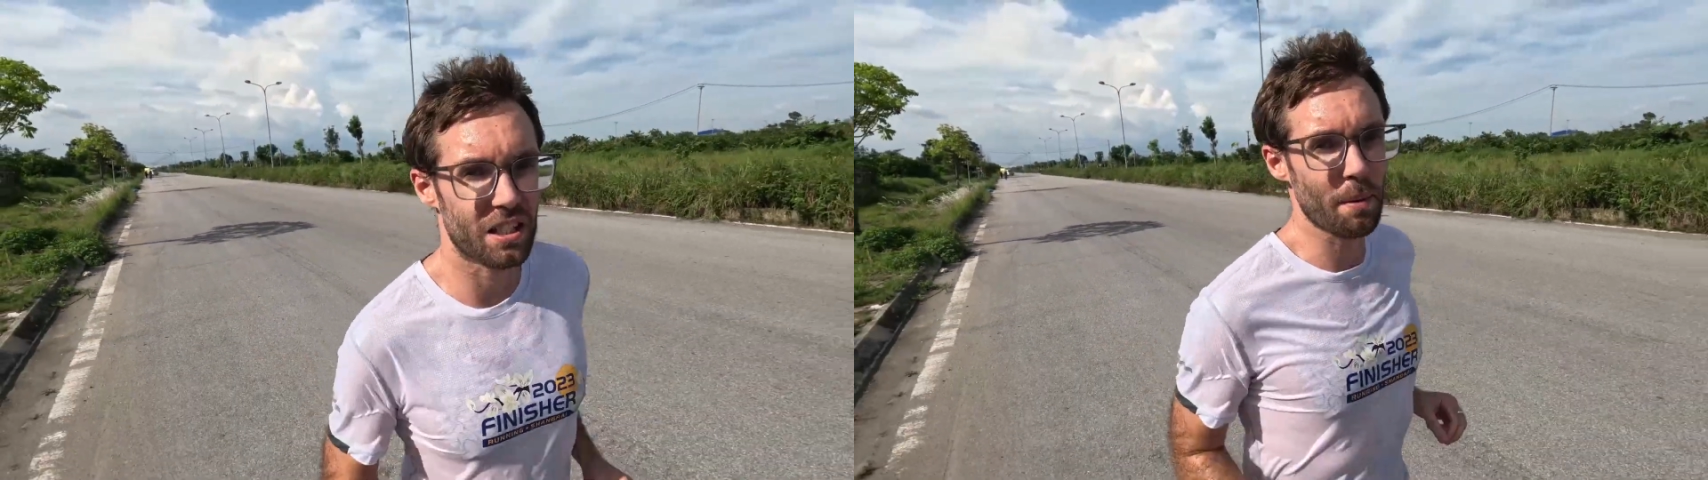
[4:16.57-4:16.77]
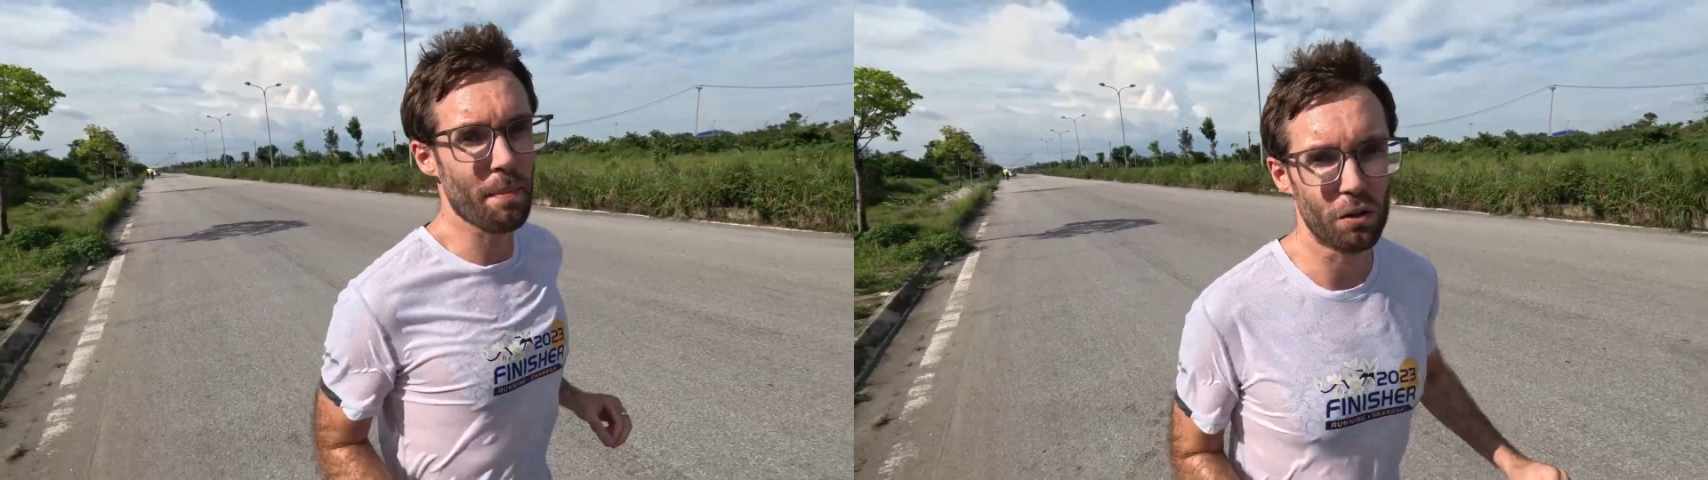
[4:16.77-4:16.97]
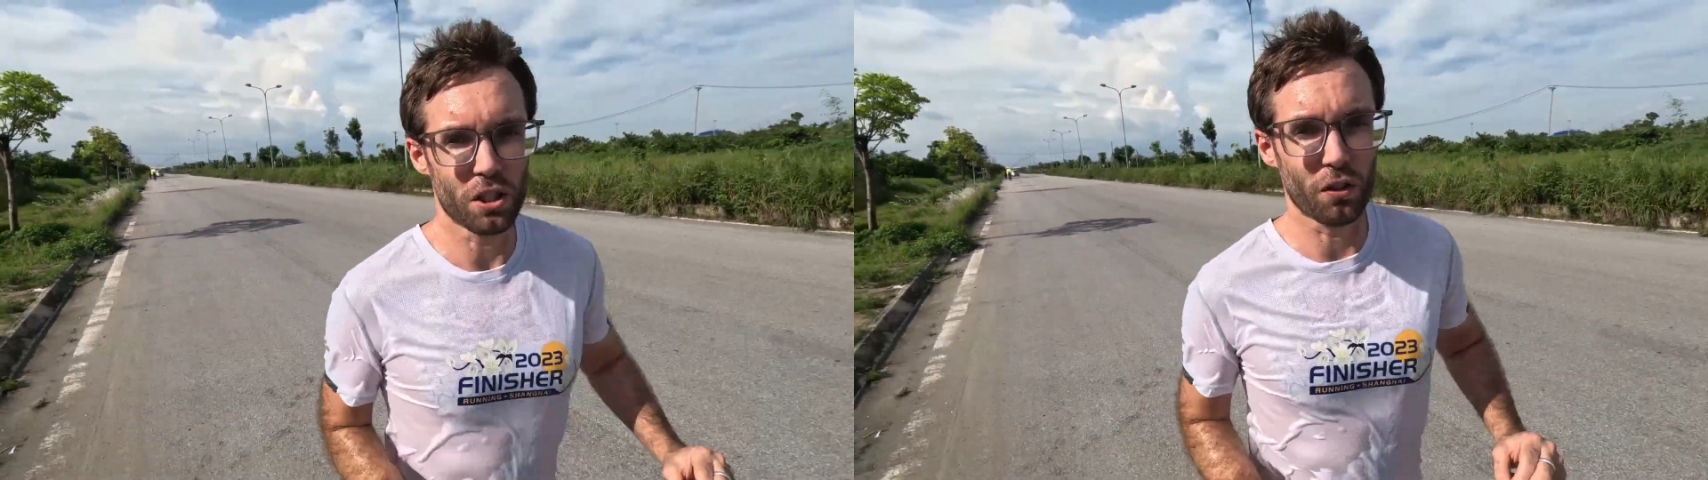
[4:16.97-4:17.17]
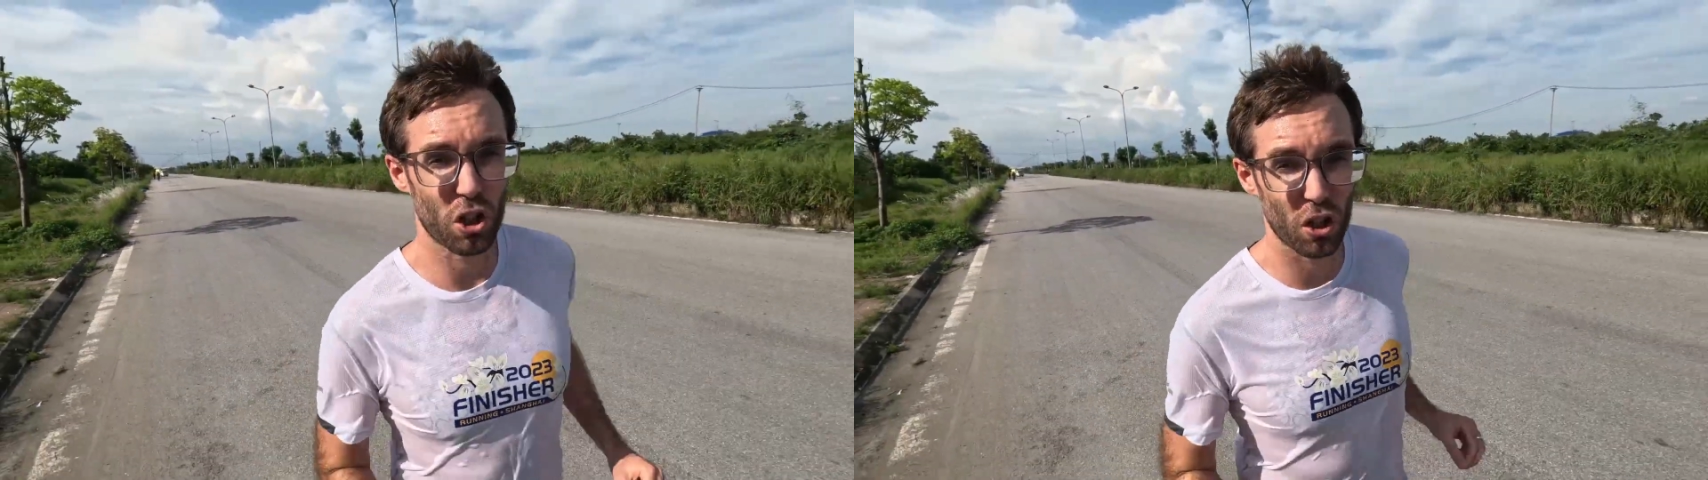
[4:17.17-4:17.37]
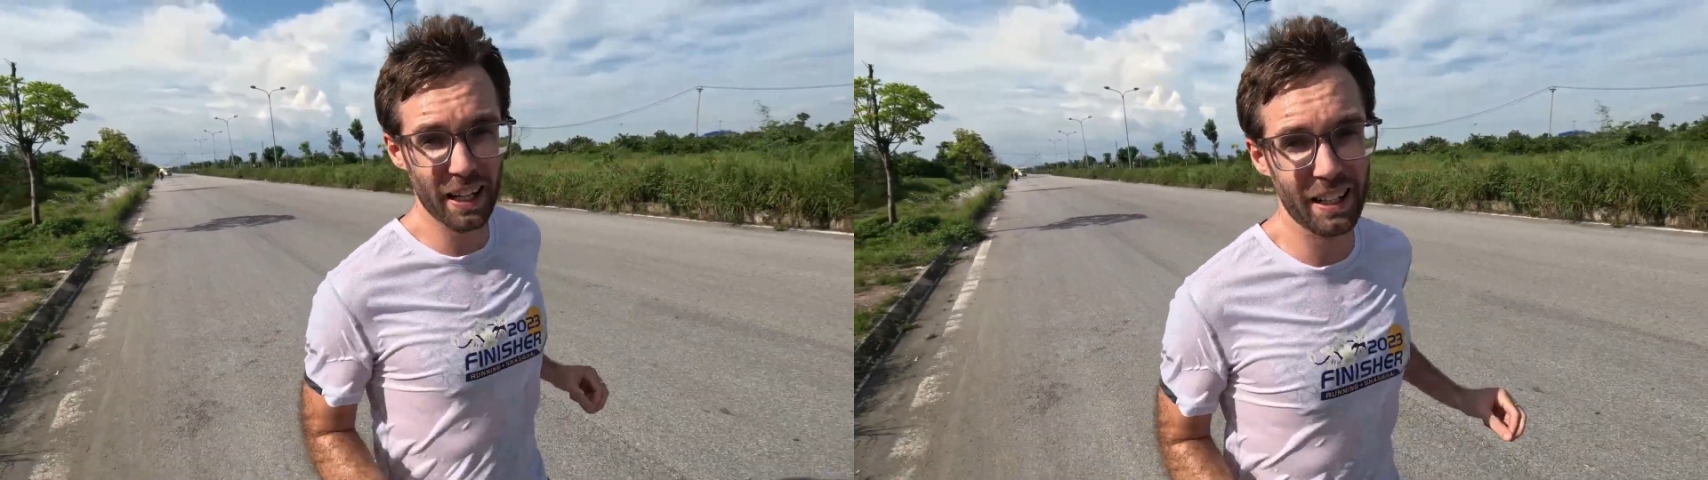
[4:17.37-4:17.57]
the amount of
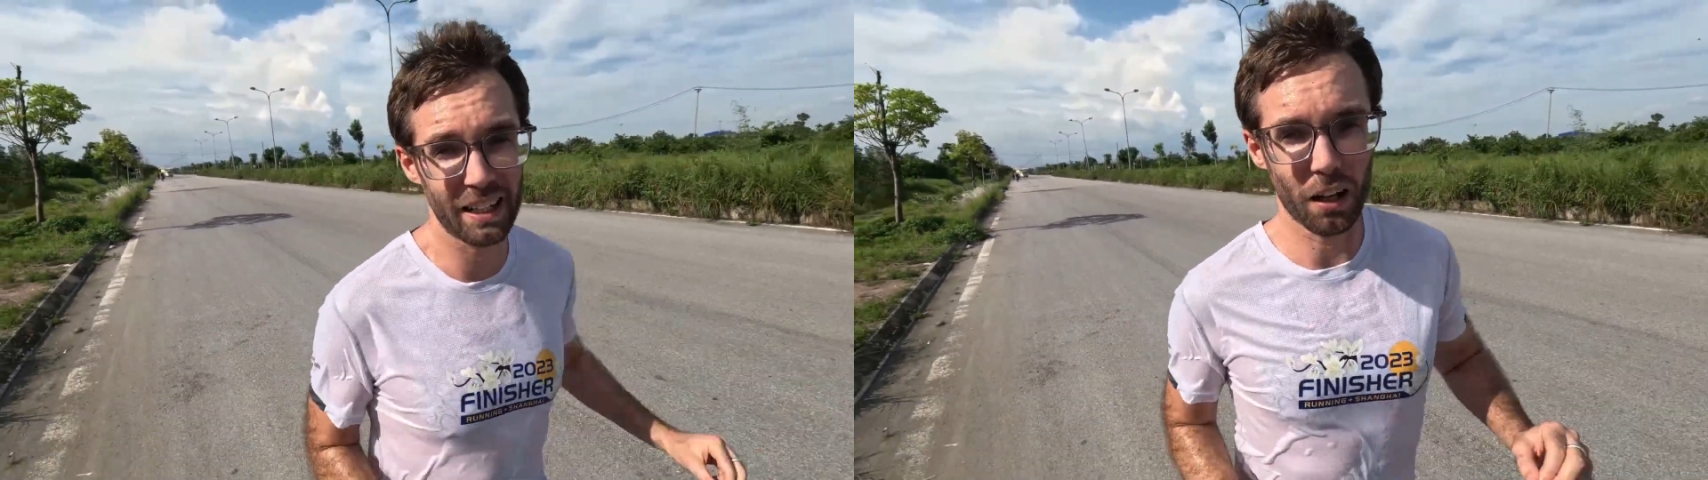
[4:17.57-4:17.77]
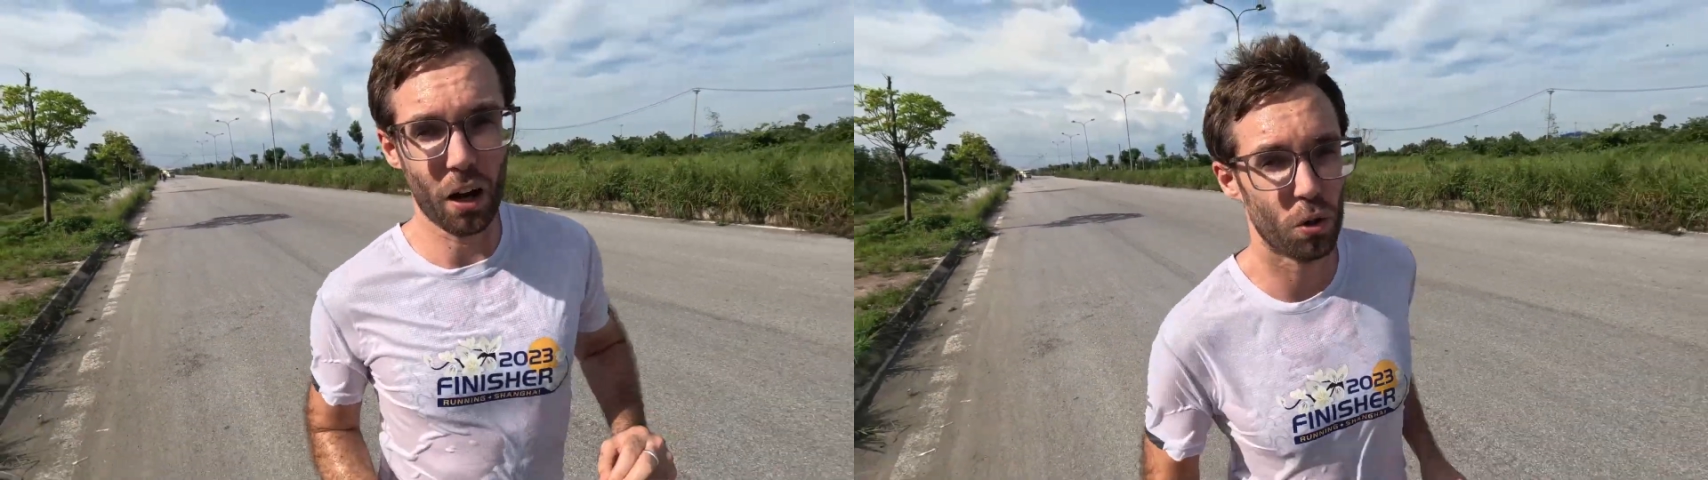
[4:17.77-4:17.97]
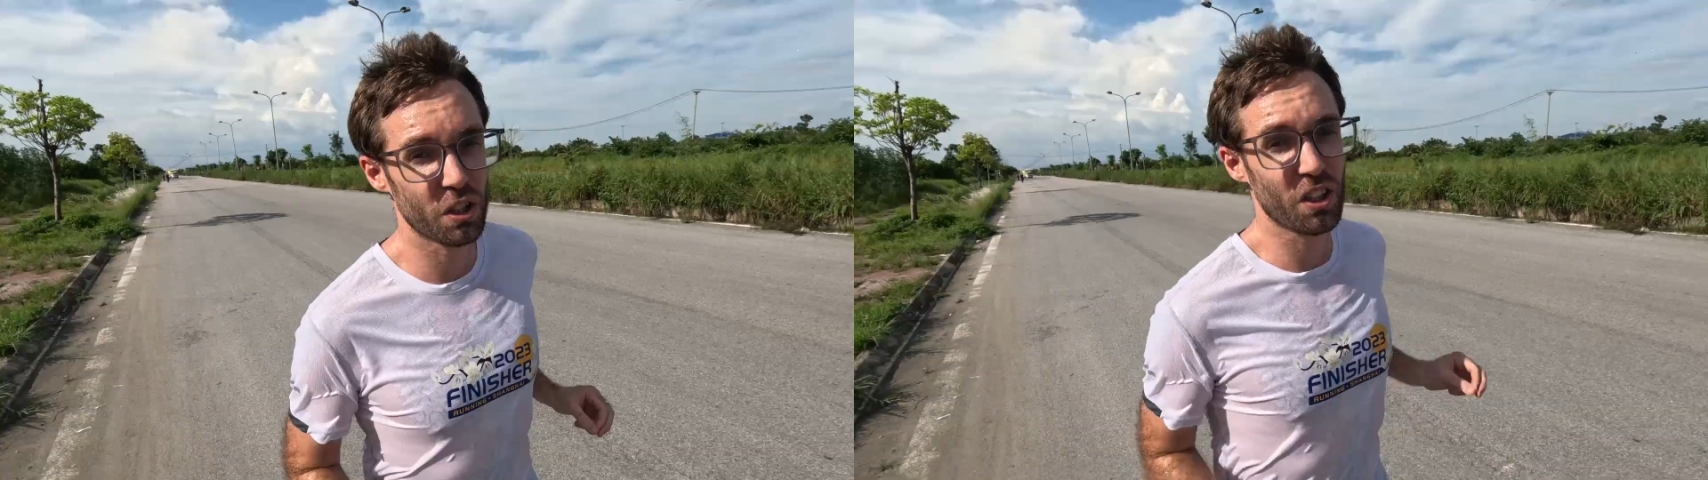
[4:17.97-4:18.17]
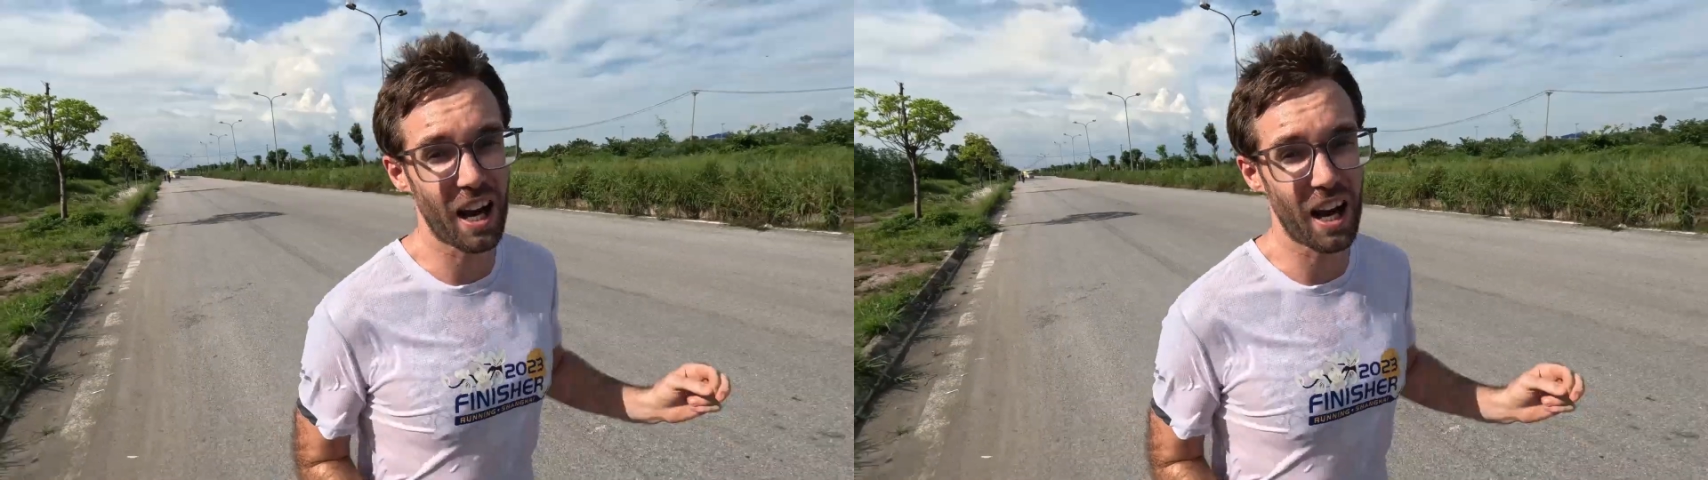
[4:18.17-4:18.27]
training load